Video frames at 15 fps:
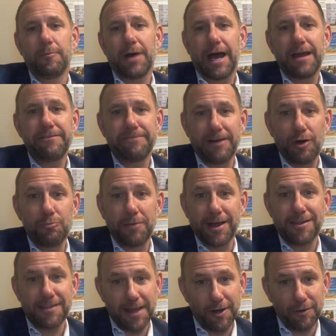I found
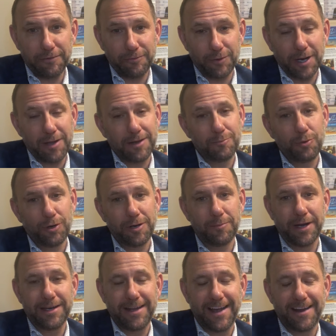myself, when I inputted
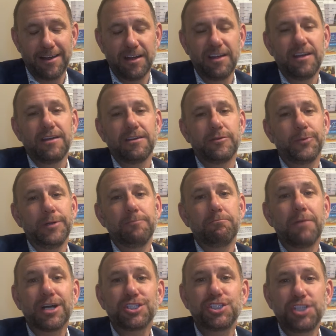my data, to be
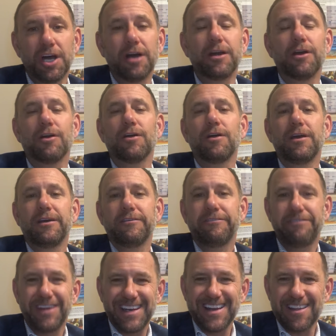much younger
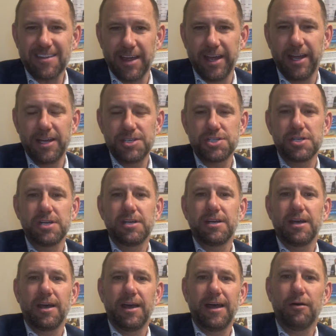fitness age,
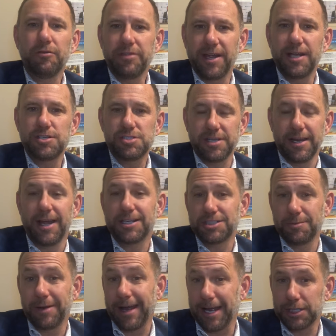a health age, than
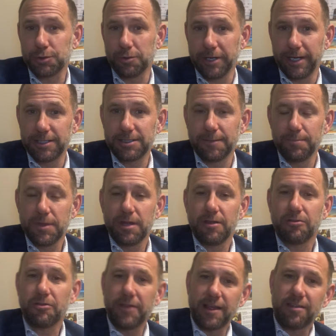actually my actual age.
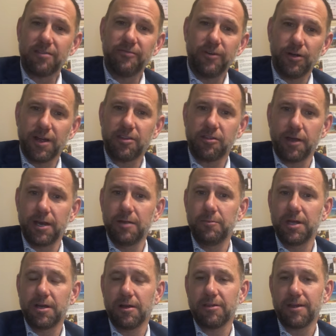So that's very exciting,
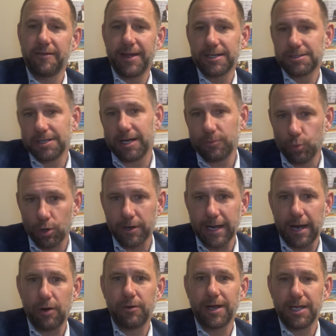because I work
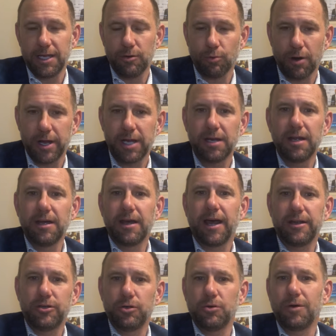out, I eat right,
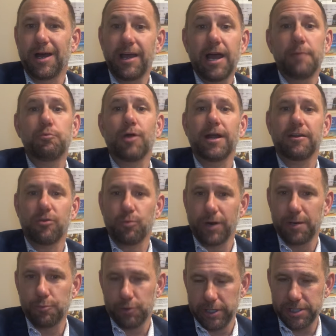I practice
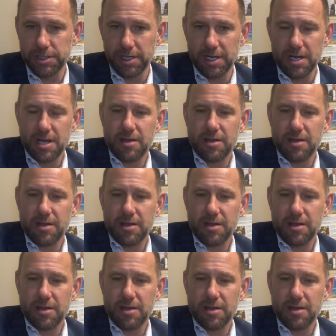what I preach.